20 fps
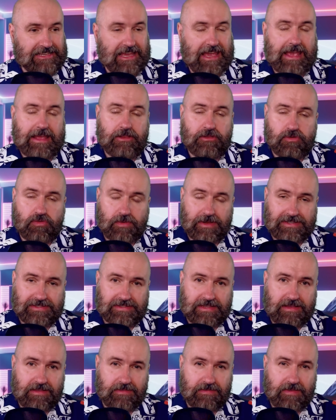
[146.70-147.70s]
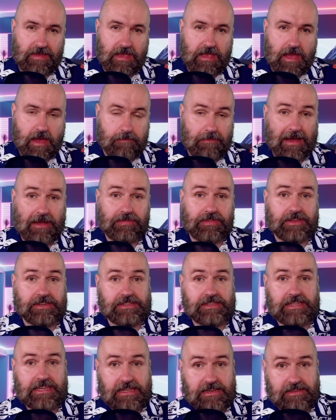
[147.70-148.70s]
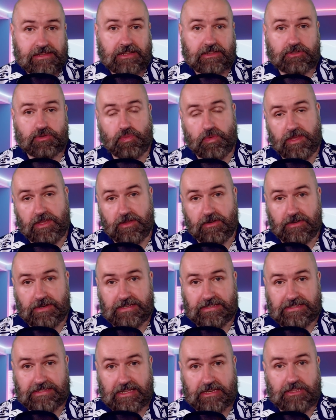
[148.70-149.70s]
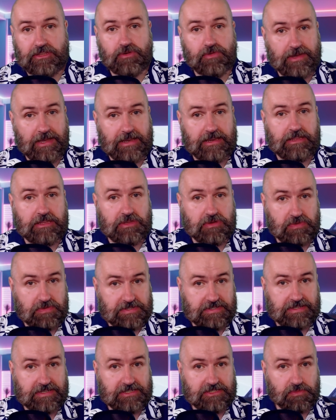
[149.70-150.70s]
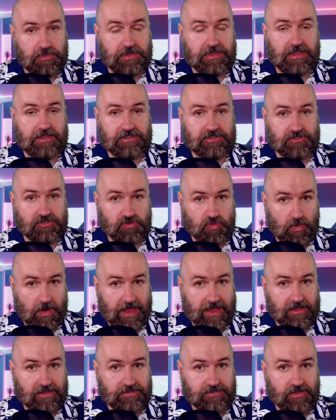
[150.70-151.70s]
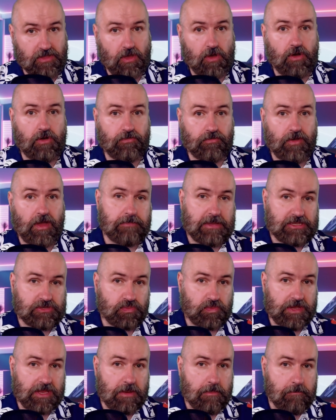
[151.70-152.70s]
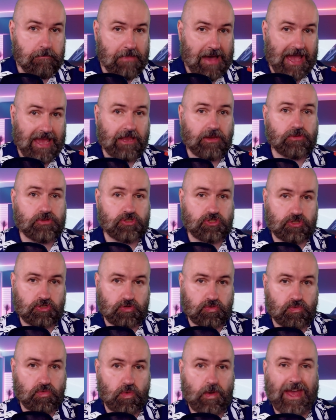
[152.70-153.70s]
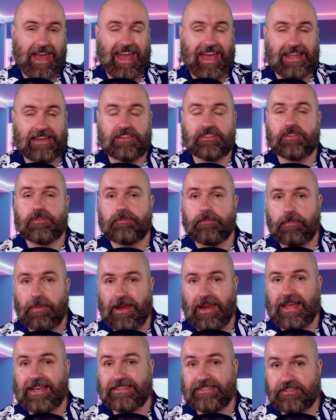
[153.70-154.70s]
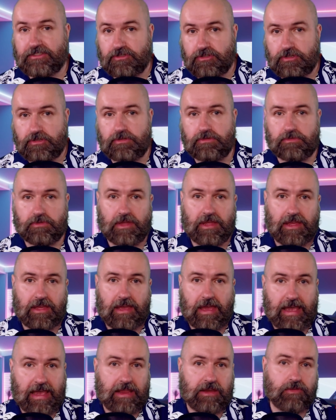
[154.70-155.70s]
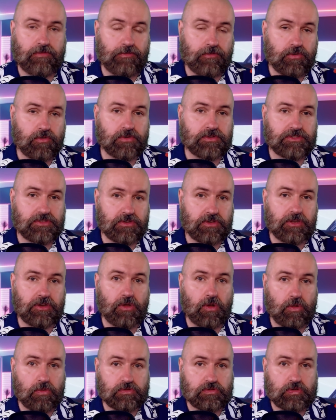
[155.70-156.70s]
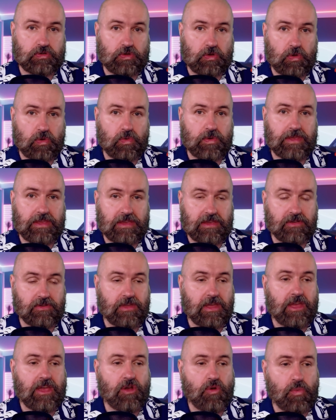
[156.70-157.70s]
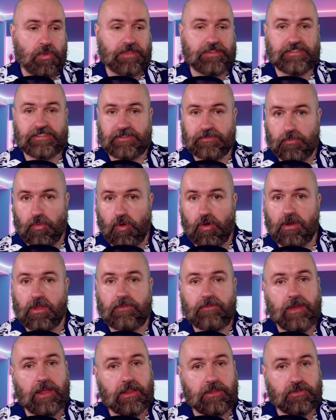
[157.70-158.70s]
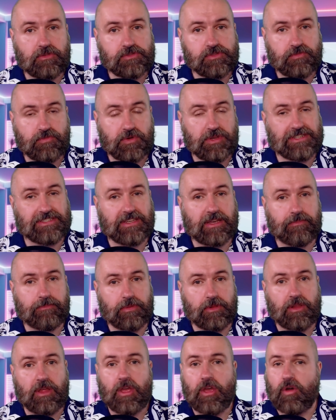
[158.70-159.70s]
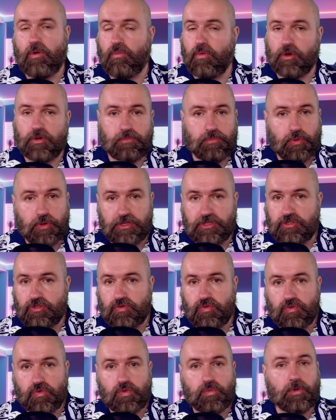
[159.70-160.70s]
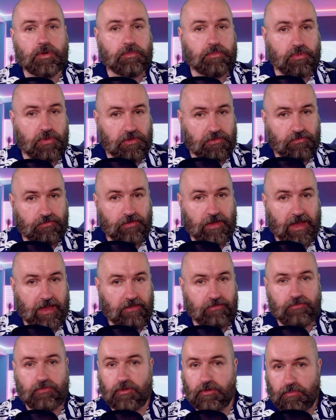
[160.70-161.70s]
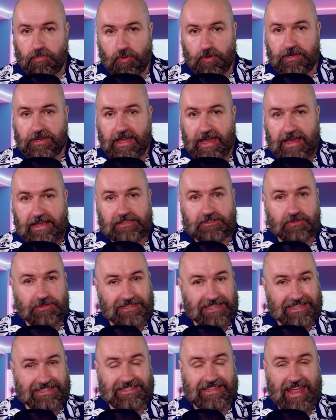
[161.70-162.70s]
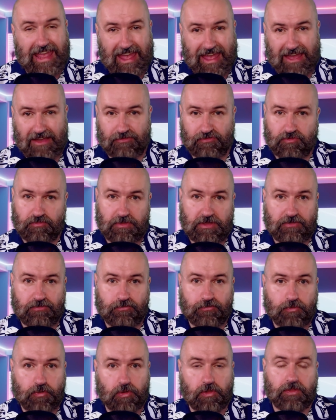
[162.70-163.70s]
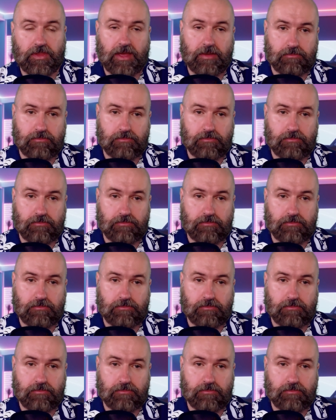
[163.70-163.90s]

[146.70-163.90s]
The interesting thing about the detail tweaker is that you can use this with a strength of between minus 2 and plus 2. And of course, you can also go here with smaller values, for example, 1.2, 1.5, 1.8, so it doesn't have to be full